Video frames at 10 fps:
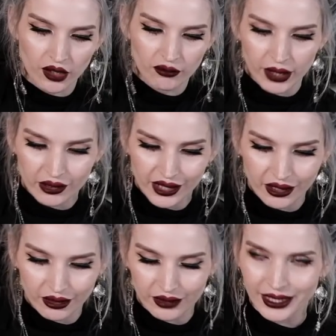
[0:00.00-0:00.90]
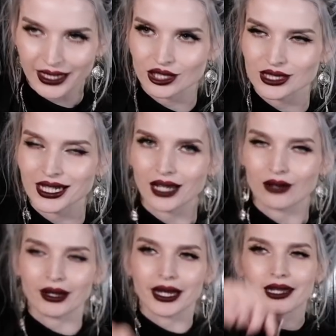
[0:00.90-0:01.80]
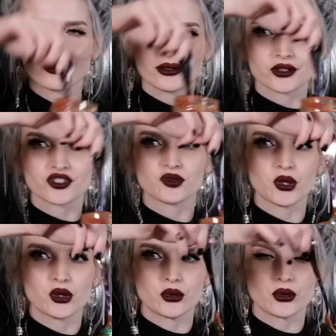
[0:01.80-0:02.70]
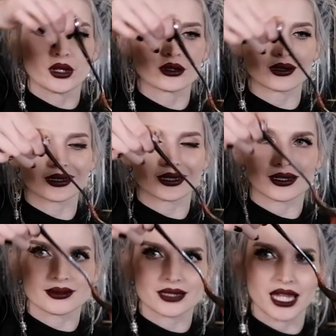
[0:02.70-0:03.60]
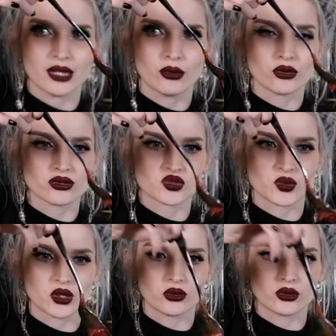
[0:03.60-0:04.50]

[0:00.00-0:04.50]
marinara. Like, I just take a regular spoon, that's a tablespoon,